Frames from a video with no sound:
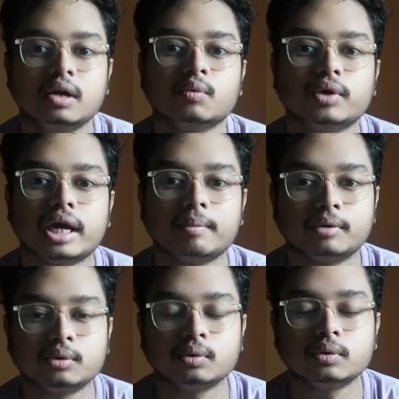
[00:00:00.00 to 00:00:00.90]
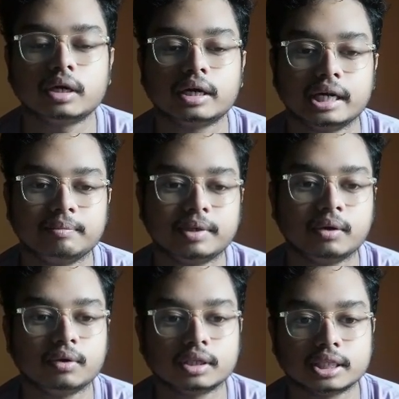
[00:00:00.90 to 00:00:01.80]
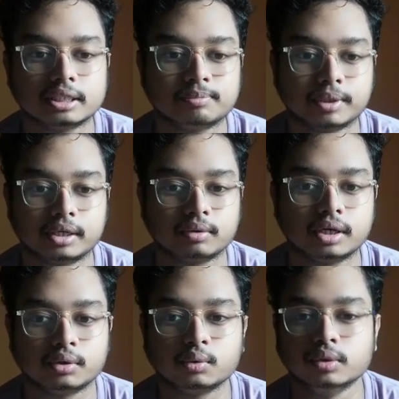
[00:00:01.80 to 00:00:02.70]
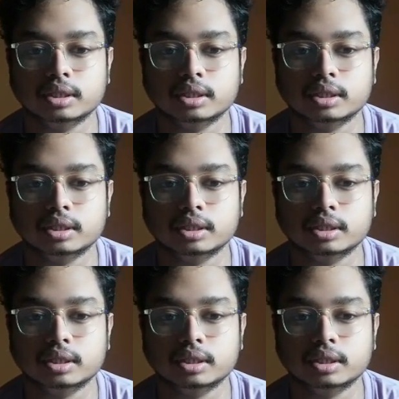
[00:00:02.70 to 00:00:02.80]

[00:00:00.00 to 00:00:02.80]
We have to deep down on this particular rule,